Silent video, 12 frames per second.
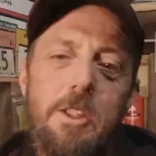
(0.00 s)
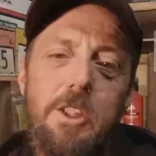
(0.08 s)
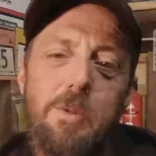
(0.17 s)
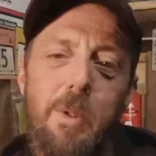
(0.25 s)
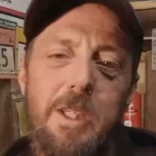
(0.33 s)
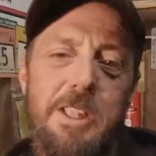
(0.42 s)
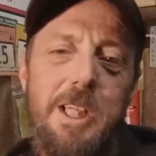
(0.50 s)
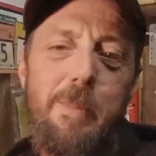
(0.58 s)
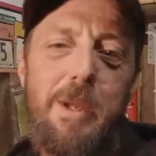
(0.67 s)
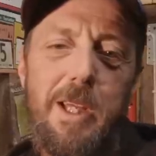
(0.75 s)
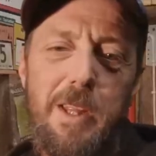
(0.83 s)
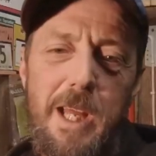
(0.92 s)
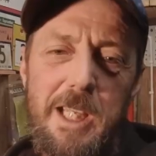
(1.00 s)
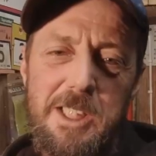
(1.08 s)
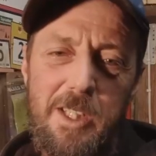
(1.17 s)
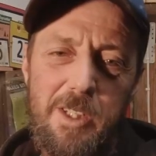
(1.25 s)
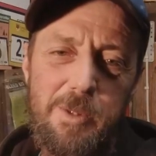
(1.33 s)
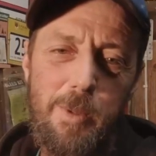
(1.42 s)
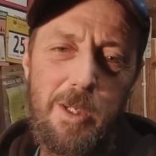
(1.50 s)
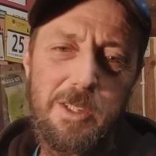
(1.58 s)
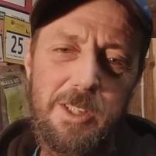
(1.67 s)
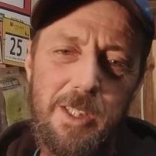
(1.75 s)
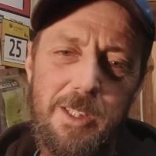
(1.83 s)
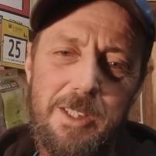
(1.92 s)
Just want to say big thanks to the
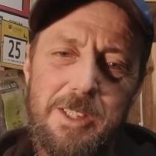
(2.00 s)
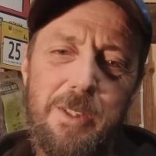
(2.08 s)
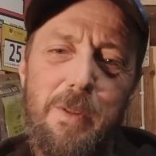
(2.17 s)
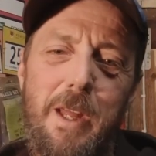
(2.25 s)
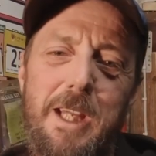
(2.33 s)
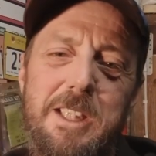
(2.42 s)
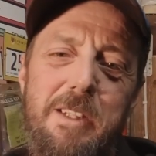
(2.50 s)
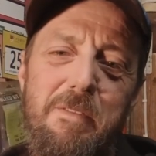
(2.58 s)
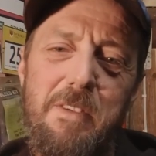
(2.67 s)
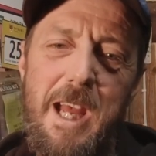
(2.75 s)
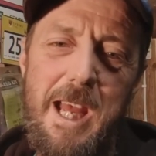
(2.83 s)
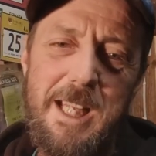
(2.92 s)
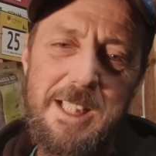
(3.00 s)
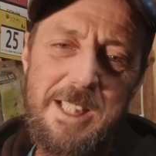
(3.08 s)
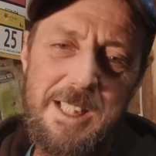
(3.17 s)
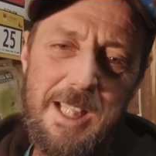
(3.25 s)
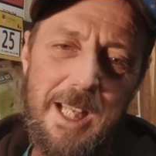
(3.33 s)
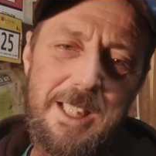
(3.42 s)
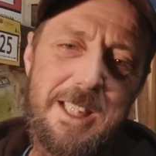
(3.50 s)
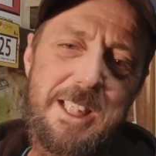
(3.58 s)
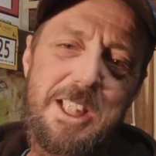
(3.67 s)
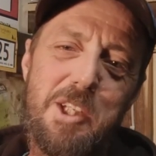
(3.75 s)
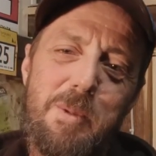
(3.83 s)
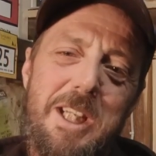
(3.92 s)
sponsors. So thanks to Vets, thanks to
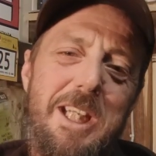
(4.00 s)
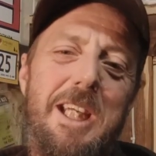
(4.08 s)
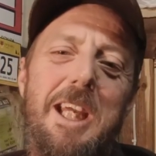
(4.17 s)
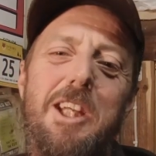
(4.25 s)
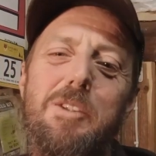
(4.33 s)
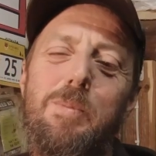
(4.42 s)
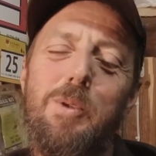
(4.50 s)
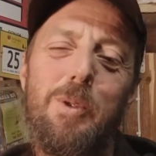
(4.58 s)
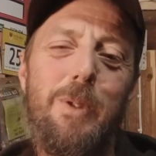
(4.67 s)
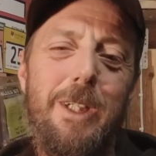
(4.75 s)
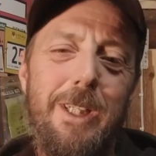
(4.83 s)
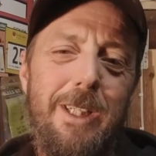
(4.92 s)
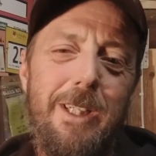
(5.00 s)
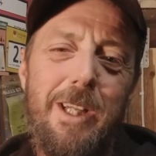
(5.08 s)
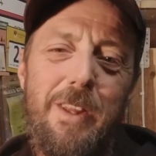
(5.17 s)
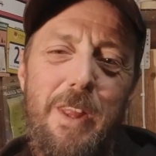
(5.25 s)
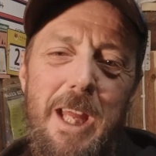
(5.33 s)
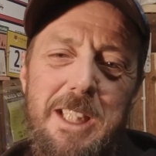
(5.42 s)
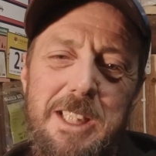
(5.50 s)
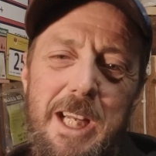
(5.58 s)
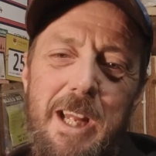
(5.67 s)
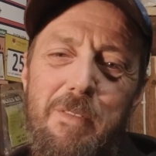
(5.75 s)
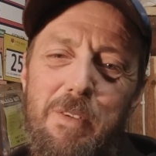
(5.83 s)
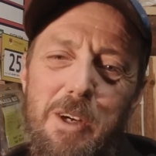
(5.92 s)
CBD Kids Pool, and thanks to
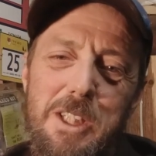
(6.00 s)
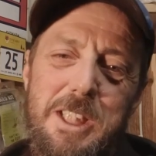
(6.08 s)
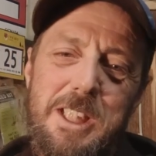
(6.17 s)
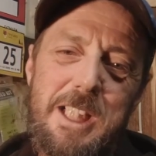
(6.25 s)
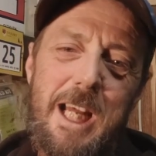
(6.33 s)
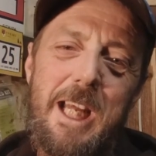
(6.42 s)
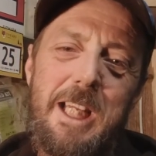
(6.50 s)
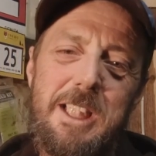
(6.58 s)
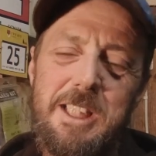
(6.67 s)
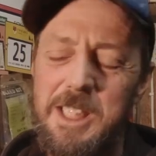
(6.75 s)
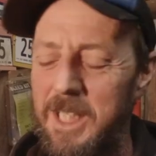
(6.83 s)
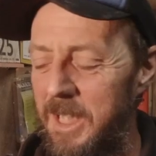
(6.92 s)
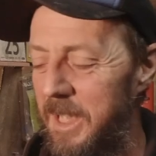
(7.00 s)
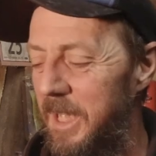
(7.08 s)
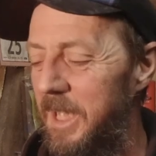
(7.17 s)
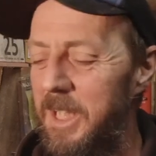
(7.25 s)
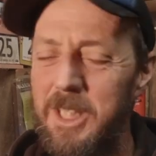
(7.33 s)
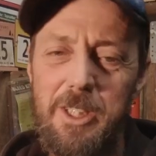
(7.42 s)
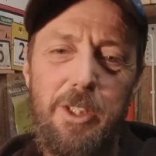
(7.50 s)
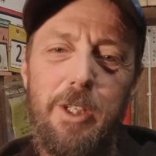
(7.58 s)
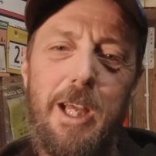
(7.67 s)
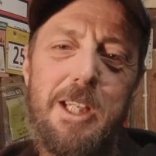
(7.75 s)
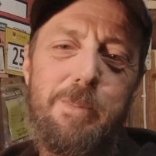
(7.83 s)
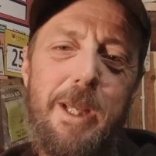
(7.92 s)
Night Fox Designs. You
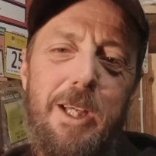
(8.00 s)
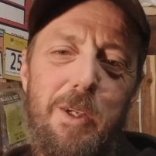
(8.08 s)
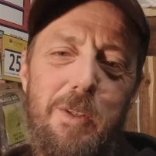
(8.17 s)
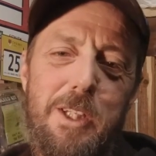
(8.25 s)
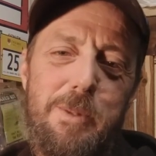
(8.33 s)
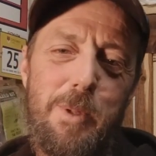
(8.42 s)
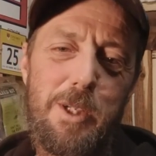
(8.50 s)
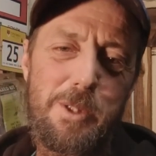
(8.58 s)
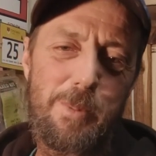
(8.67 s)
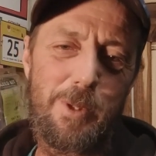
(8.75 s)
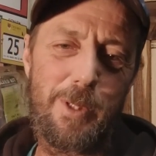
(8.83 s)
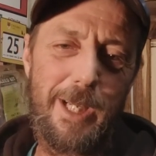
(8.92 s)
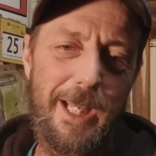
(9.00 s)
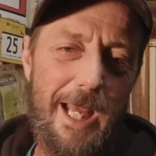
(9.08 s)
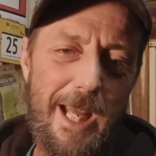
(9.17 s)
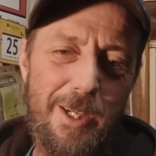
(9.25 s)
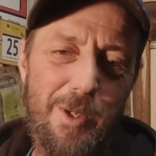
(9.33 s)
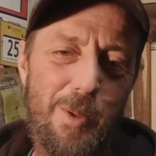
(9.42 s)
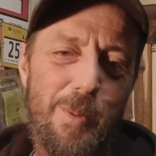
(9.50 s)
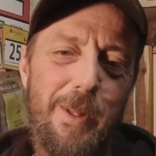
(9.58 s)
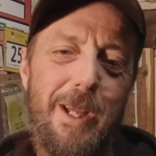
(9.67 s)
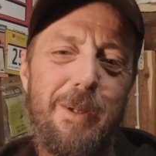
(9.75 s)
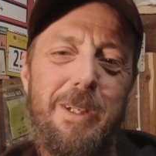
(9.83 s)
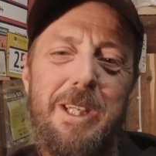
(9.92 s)
guys make all this possible and I can't do it
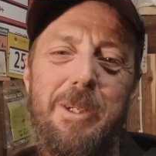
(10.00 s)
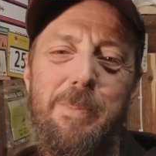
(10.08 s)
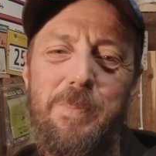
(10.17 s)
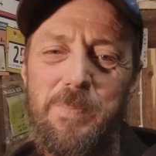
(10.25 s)
without you.